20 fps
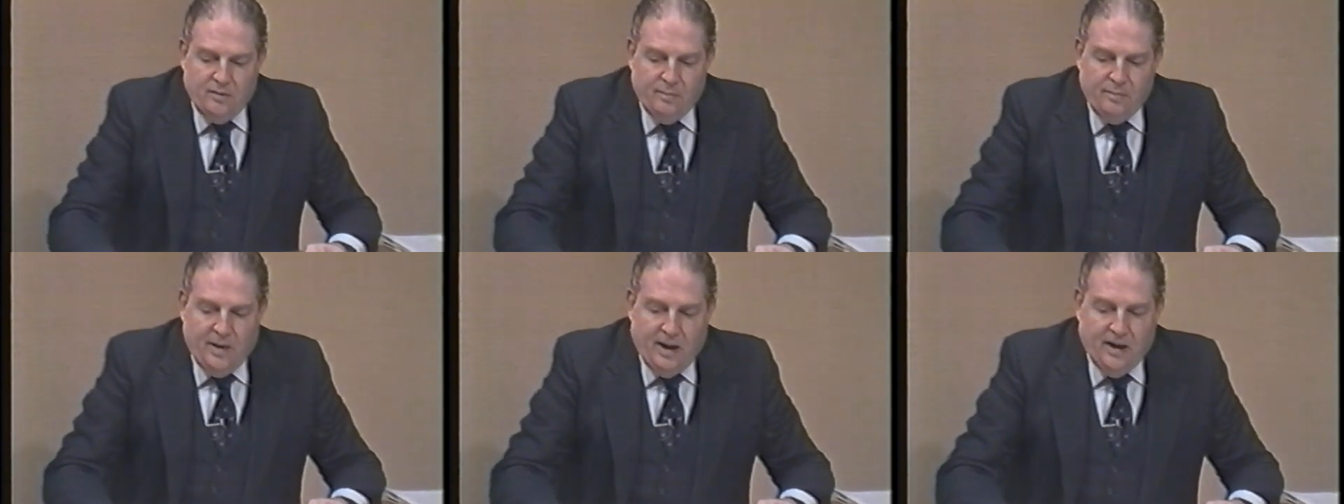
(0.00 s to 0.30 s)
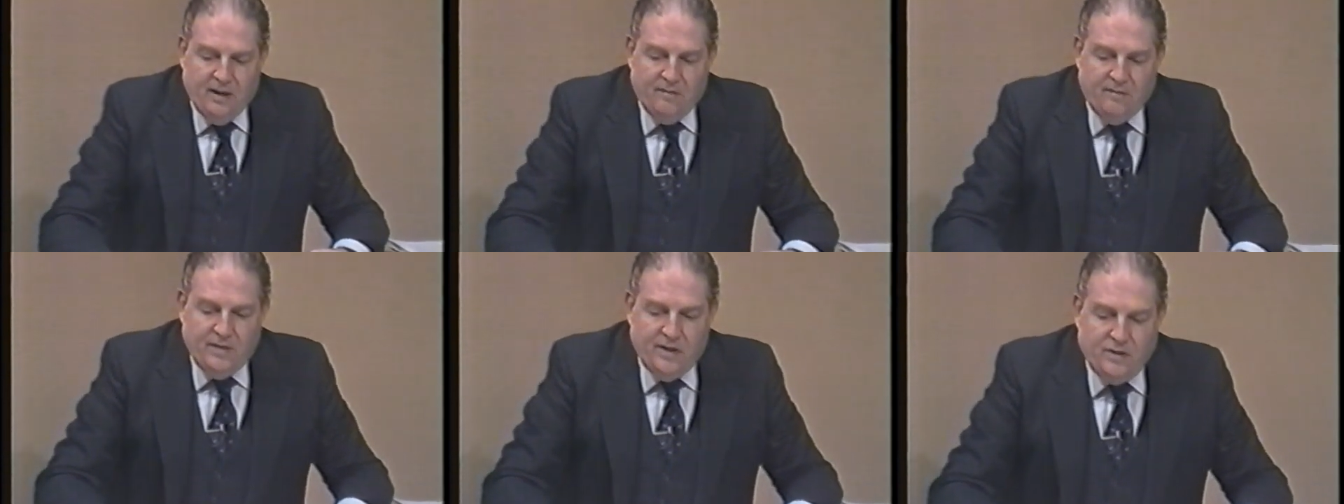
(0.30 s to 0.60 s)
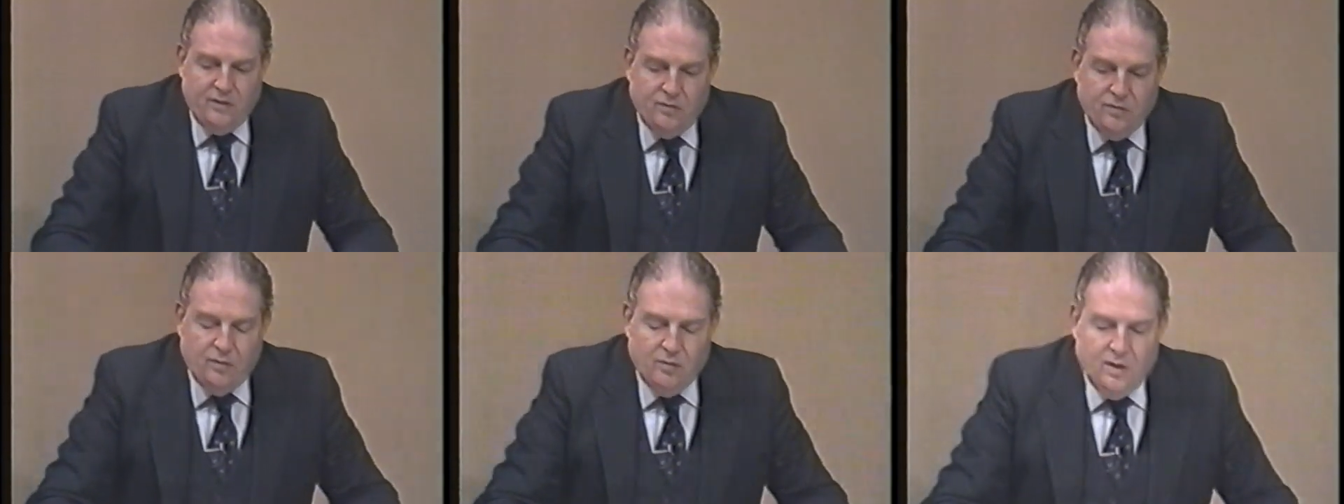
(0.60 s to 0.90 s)

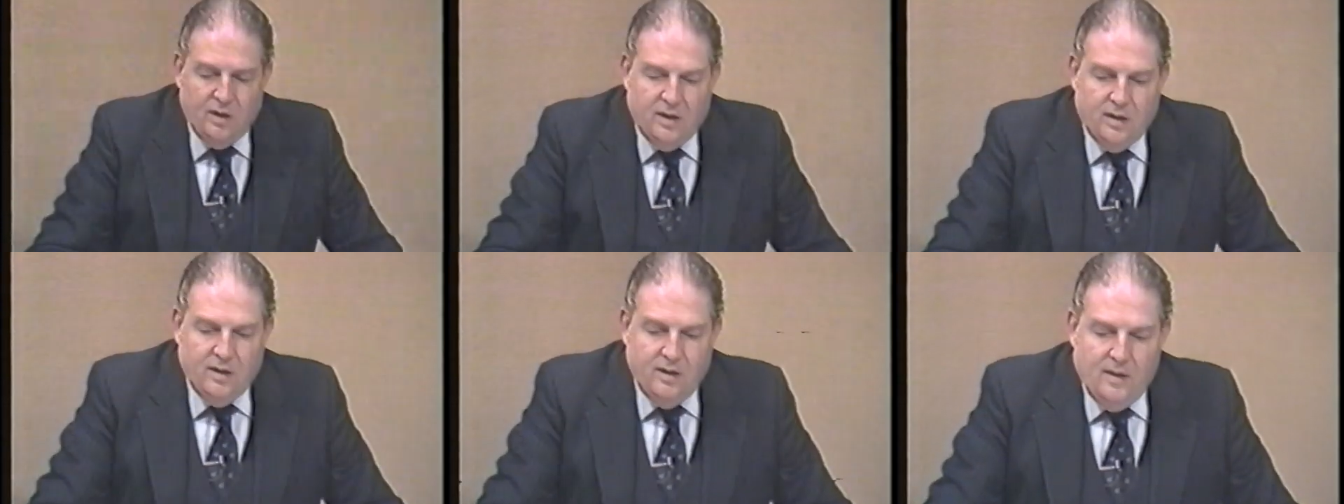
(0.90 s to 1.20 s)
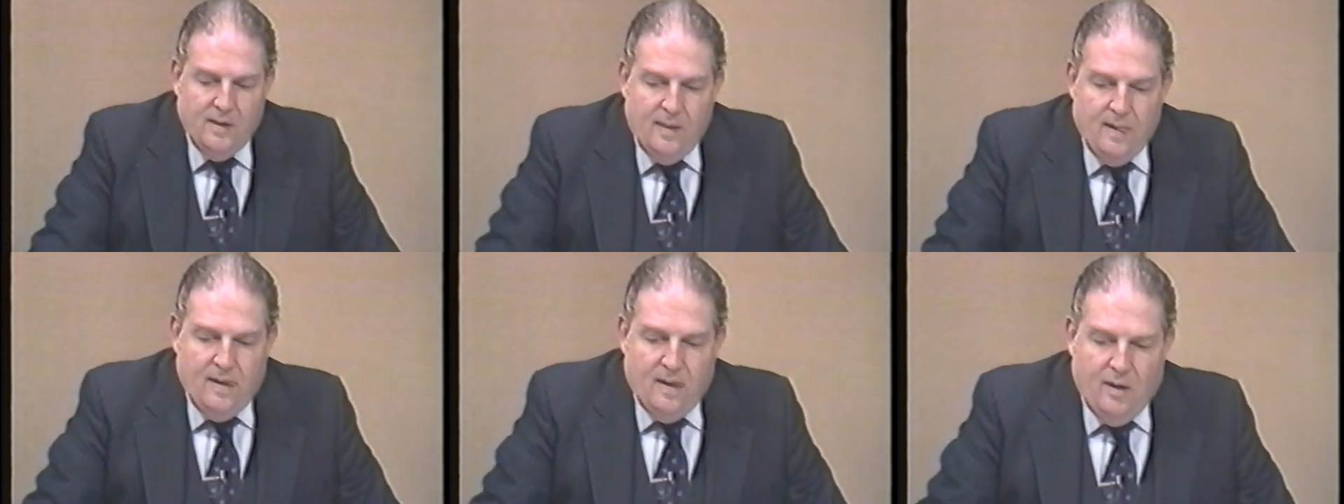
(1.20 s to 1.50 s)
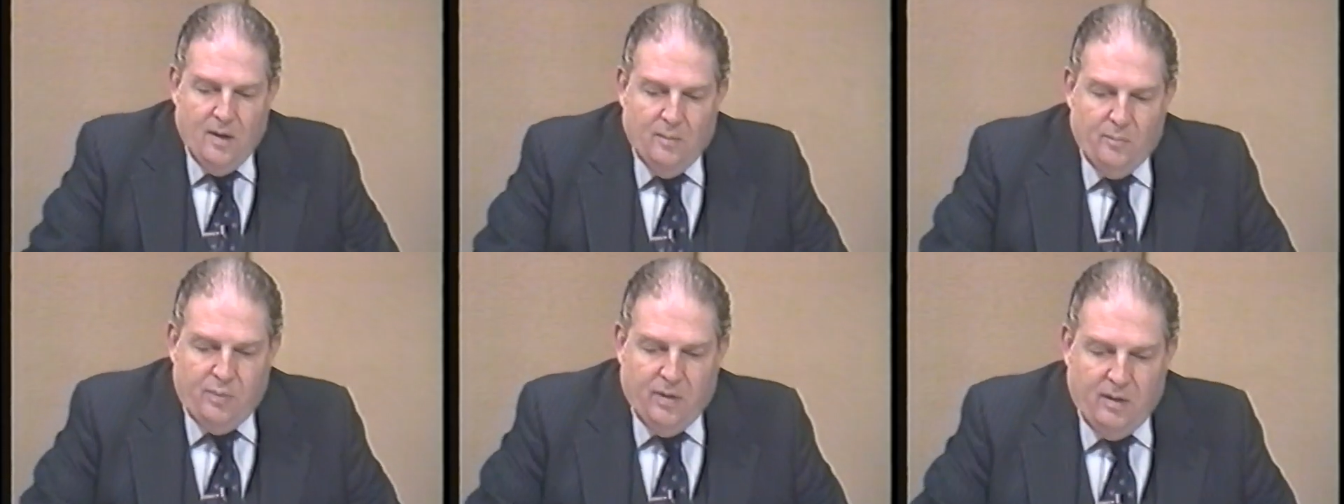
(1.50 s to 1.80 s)
Bhagavatula
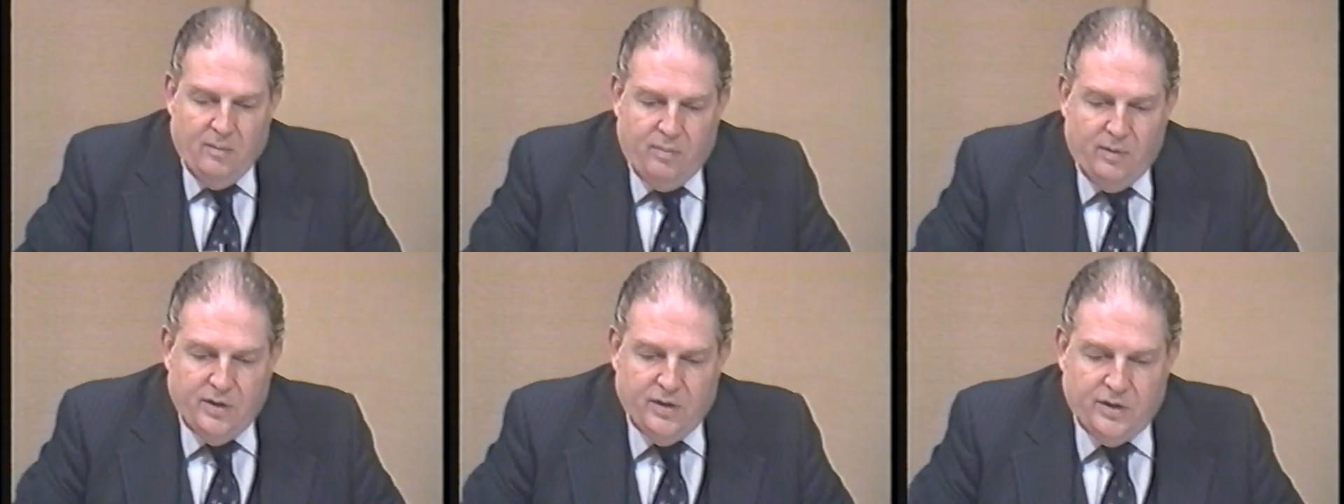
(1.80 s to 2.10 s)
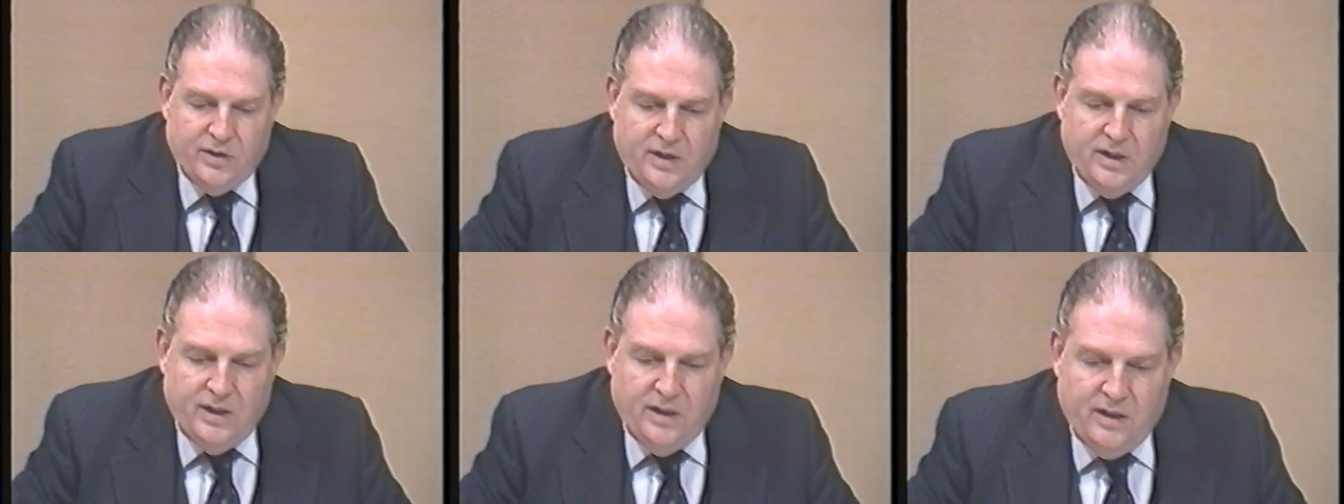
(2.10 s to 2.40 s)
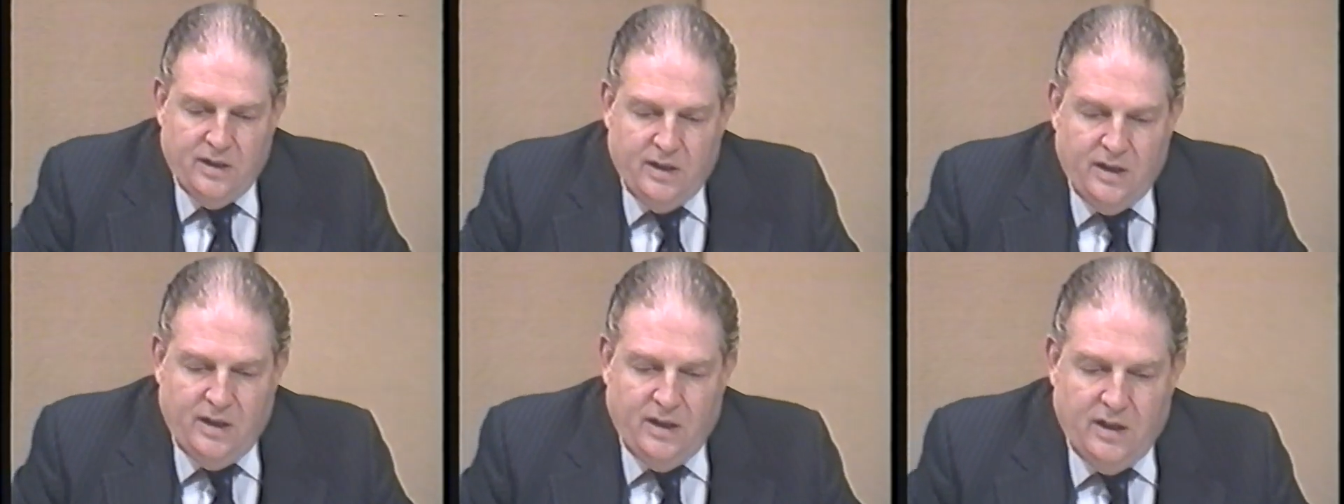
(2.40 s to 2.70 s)
and published
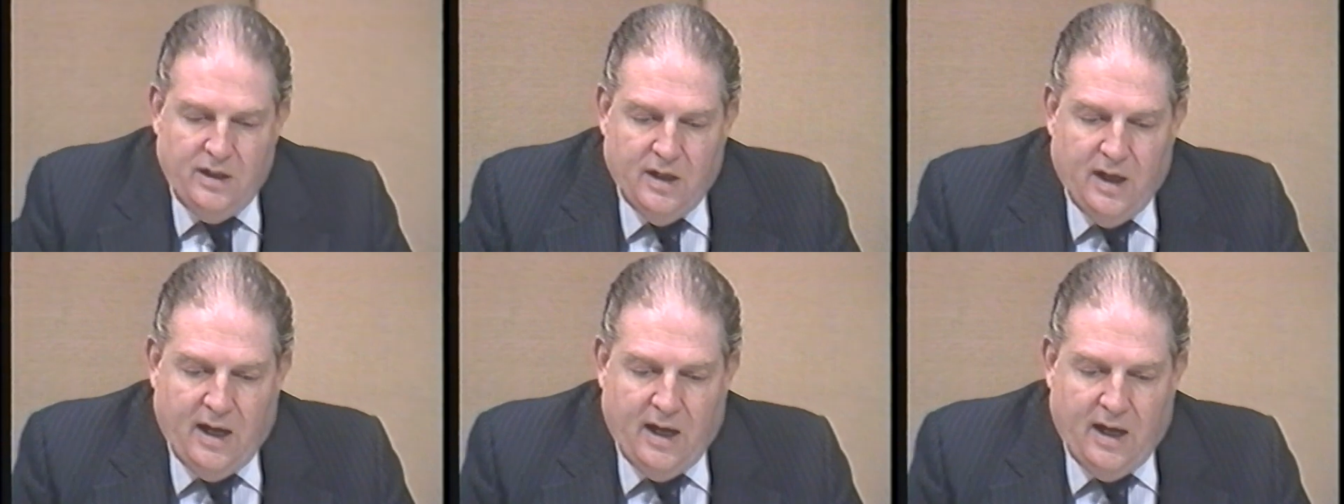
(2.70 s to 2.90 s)
in the